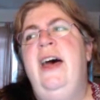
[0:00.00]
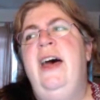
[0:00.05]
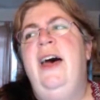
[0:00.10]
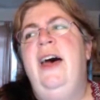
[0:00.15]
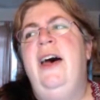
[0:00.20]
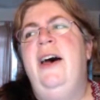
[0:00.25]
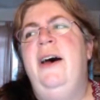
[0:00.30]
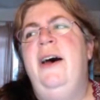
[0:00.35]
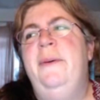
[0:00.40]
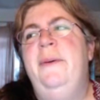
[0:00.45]

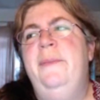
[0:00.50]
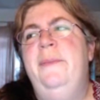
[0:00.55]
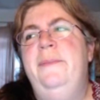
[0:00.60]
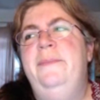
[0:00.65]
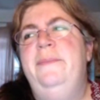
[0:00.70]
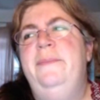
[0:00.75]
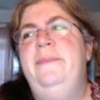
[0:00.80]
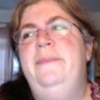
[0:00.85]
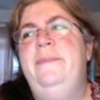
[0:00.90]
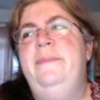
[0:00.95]

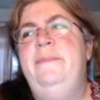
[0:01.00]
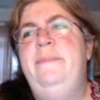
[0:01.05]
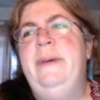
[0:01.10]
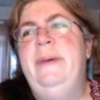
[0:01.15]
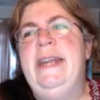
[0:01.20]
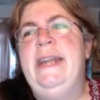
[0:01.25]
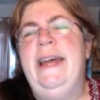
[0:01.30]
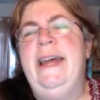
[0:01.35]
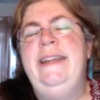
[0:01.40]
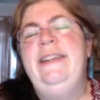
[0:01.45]

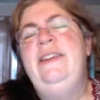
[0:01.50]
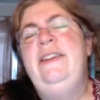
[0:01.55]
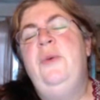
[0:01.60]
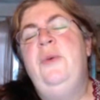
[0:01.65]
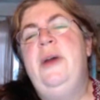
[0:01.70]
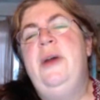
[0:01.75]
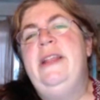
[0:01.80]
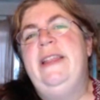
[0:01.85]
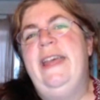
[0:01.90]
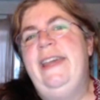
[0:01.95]
But I didn't
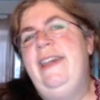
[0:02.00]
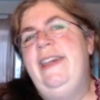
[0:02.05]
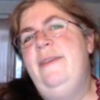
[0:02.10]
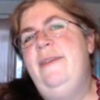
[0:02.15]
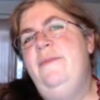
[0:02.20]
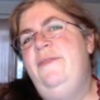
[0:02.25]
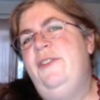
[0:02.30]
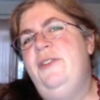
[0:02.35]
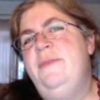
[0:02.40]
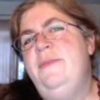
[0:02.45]
quite like
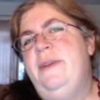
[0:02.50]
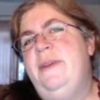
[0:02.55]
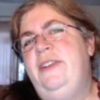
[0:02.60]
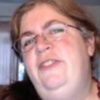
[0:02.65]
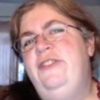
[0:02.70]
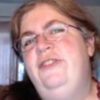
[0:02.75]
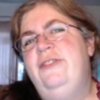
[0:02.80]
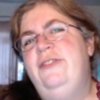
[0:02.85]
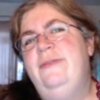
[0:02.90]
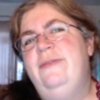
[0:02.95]
him very
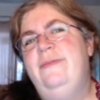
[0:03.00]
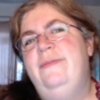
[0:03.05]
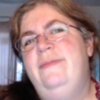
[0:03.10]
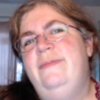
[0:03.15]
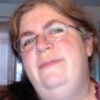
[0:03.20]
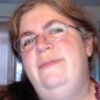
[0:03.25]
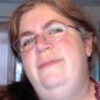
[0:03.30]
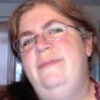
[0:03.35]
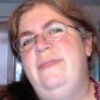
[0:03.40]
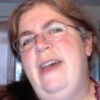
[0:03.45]
much
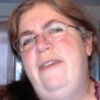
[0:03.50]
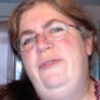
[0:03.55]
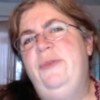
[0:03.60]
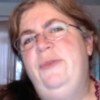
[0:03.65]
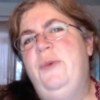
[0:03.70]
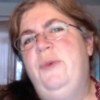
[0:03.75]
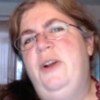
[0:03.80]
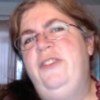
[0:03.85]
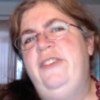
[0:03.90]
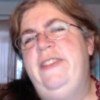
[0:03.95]

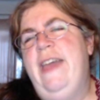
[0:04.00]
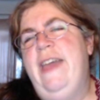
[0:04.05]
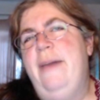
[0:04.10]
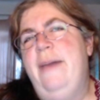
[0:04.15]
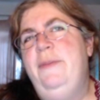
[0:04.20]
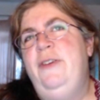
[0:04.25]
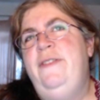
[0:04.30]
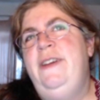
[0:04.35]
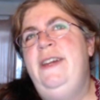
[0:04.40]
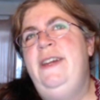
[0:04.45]
after watching
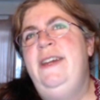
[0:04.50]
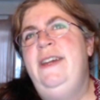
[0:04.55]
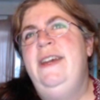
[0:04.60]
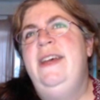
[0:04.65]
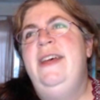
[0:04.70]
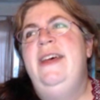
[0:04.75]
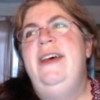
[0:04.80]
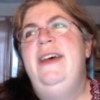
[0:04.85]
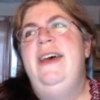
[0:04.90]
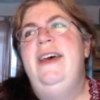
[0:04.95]
that movie.
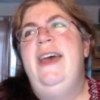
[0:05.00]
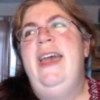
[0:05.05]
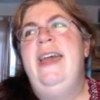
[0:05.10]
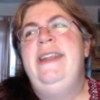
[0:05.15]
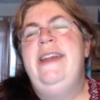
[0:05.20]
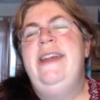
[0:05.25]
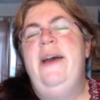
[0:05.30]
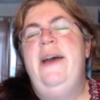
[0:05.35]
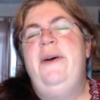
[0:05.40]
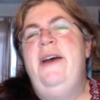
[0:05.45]

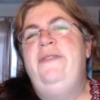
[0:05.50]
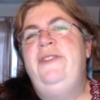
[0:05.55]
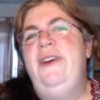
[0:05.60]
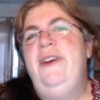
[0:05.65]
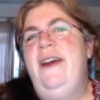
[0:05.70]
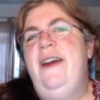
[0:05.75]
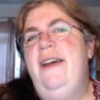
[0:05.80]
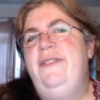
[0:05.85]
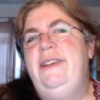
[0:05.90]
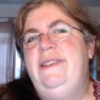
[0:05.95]
And now after
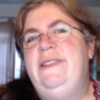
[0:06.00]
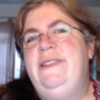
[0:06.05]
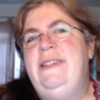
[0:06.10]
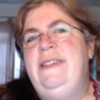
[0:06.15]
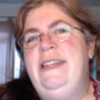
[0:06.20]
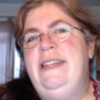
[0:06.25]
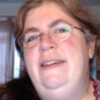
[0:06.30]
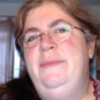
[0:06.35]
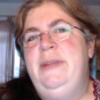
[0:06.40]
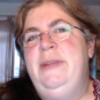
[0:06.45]
having
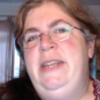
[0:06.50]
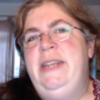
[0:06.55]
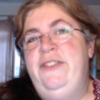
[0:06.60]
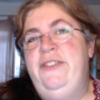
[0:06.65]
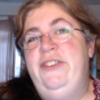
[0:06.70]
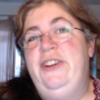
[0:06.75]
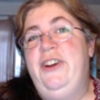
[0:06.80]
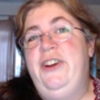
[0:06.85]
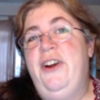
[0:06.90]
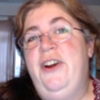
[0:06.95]
seen him in
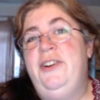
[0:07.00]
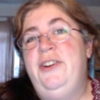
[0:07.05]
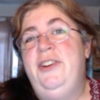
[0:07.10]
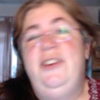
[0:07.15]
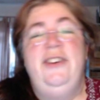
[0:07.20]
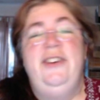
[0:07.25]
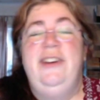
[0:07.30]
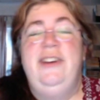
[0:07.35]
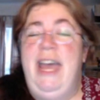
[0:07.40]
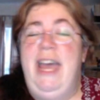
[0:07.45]
Agent
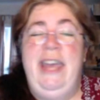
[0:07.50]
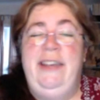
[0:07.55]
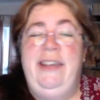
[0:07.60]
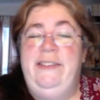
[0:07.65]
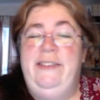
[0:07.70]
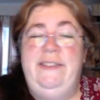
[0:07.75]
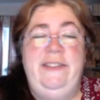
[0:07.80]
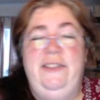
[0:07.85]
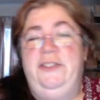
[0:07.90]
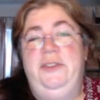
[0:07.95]
Carter, I
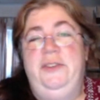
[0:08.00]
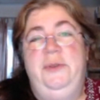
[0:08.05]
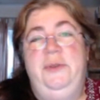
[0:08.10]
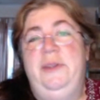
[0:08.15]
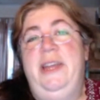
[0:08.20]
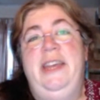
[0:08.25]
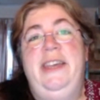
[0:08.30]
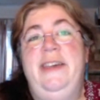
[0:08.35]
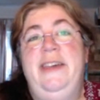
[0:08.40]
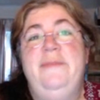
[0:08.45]
still don't
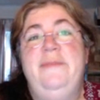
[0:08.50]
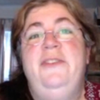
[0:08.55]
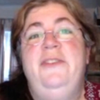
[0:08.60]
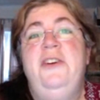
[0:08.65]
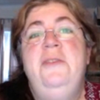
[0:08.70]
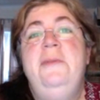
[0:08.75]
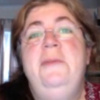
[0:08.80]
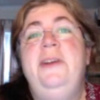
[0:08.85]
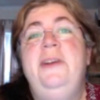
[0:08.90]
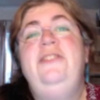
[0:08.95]
like him
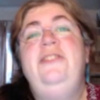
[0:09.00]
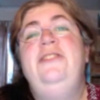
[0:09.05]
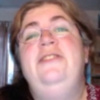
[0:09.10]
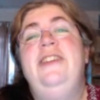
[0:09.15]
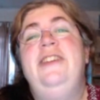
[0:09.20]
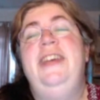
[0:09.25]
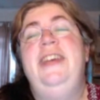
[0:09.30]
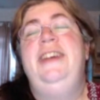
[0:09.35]
very much.